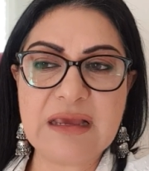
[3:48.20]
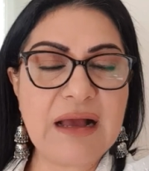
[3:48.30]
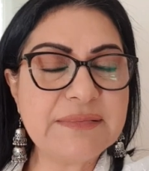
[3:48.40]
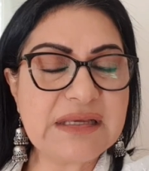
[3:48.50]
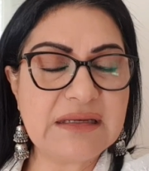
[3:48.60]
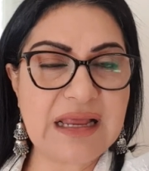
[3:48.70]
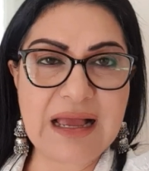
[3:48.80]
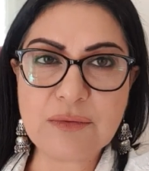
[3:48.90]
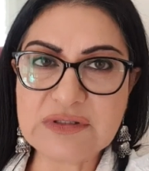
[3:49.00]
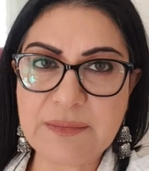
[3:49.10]
ups and
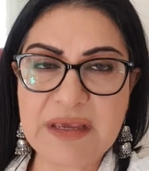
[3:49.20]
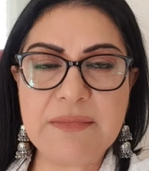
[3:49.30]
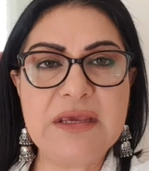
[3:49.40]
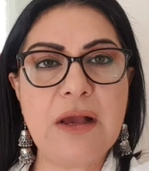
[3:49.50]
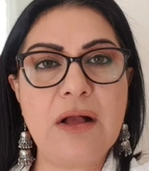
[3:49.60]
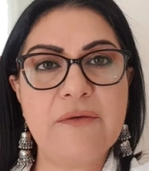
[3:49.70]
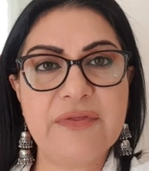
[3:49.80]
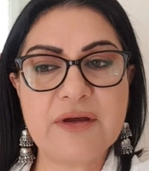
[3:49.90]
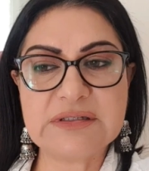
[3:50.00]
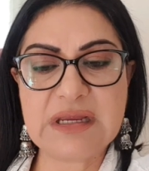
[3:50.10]
downs, maybe, of
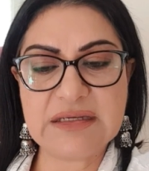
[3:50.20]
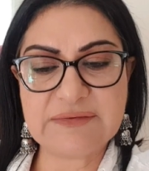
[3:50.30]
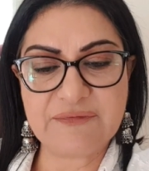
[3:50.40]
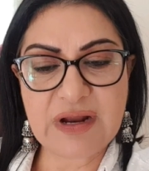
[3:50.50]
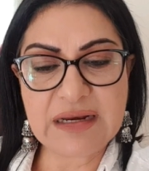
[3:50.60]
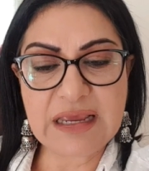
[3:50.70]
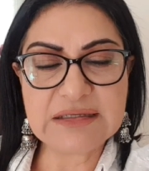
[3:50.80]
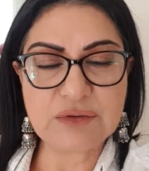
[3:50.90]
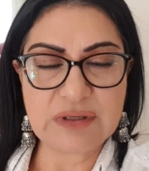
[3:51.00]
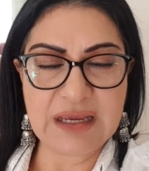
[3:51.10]
Thursdays and
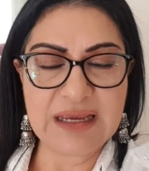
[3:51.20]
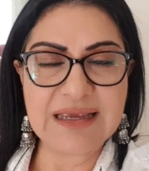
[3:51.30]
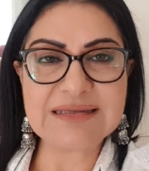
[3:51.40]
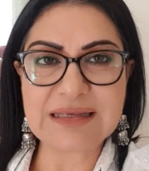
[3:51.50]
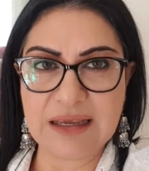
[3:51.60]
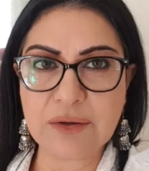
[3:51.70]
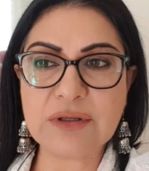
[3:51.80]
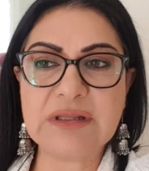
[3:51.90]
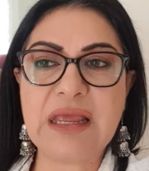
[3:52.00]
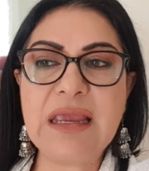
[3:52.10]
Fridays, today is a
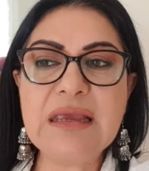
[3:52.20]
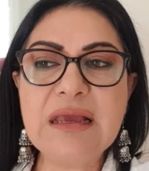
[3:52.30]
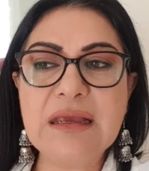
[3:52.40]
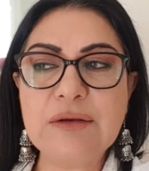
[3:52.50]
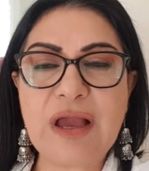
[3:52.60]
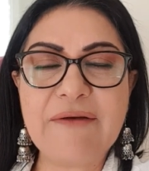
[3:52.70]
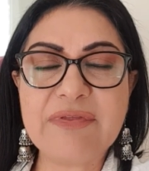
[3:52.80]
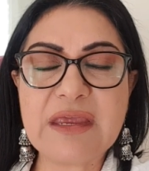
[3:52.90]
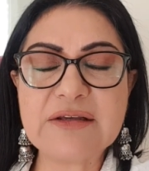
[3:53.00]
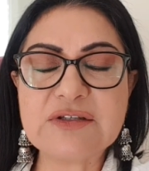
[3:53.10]
good day. You have
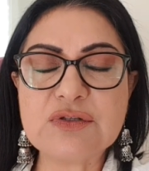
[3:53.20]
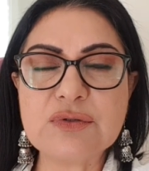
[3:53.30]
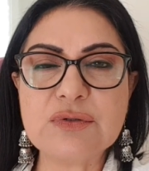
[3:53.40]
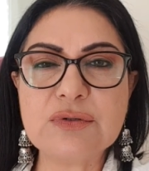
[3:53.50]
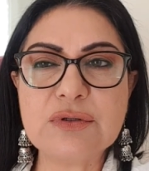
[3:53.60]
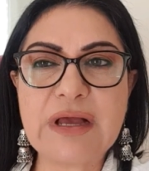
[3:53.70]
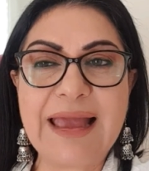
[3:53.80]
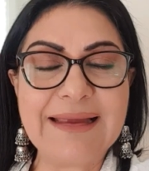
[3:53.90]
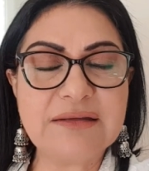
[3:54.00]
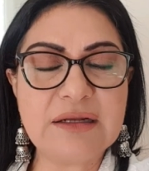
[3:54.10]
things to
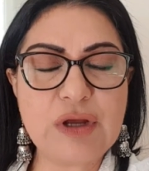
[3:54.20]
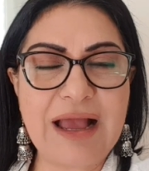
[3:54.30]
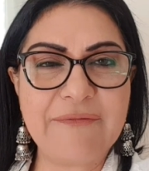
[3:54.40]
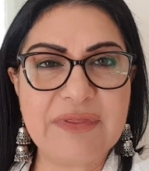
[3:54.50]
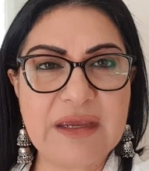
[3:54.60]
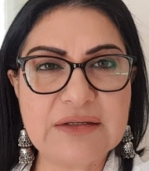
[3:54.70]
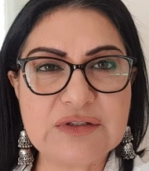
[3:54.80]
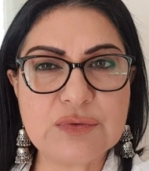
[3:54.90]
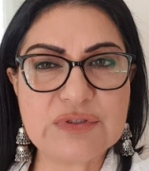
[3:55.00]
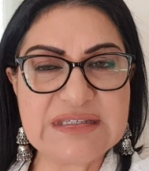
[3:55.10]
handle. You have
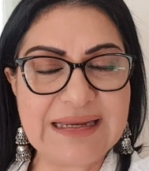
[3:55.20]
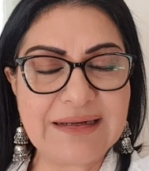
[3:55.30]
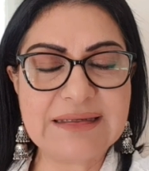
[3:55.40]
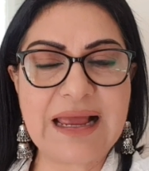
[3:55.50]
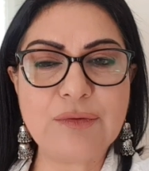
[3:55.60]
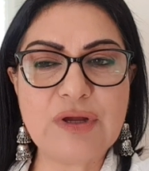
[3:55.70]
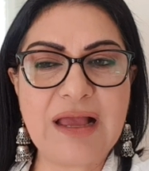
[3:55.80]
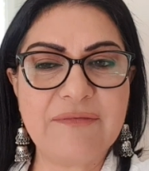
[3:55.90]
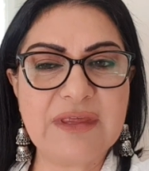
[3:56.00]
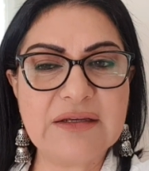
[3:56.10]
things to settle down. You
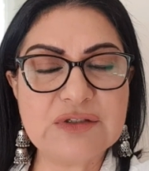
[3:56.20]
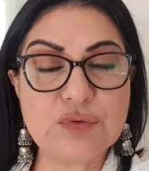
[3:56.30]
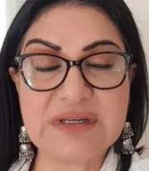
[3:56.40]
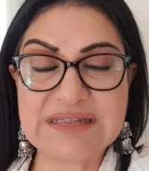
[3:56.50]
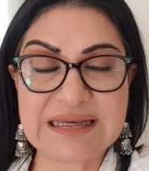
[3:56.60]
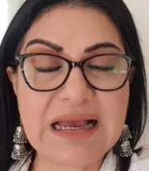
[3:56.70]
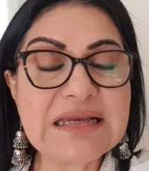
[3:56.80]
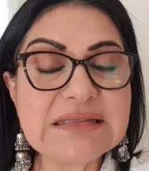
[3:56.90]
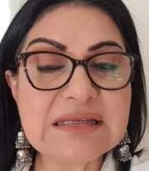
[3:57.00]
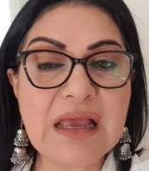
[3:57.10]
have things to
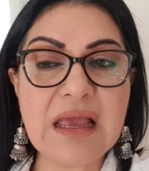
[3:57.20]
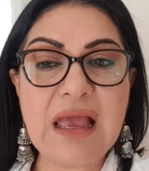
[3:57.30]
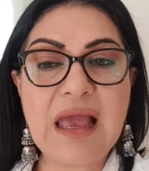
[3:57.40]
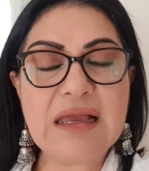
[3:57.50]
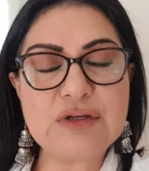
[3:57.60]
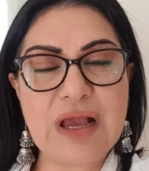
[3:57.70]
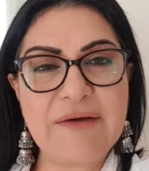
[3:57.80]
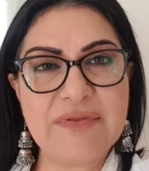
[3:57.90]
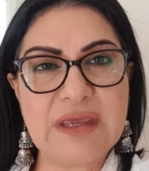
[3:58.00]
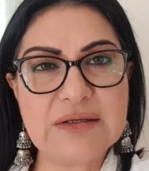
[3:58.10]
discuss, and you
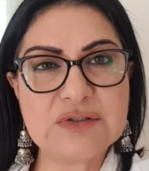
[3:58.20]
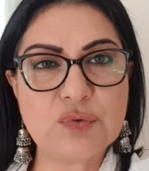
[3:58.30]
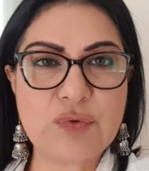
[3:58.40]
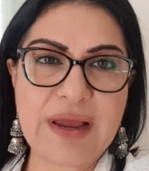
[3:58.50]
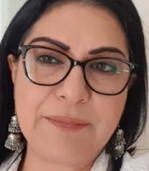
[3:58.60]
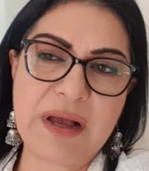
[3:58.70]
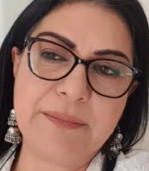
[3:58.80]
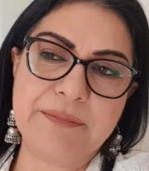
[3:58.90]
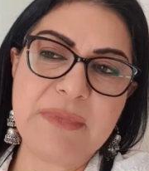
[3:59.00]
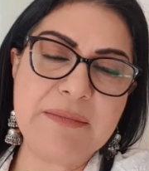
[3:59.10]
have things to wrap
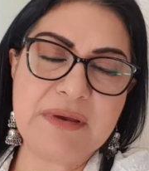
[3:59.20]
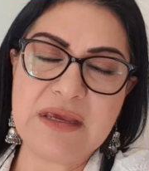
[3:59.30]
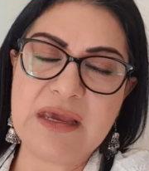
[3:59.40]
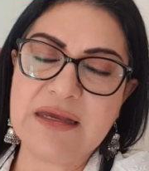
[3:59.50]
up. Maybe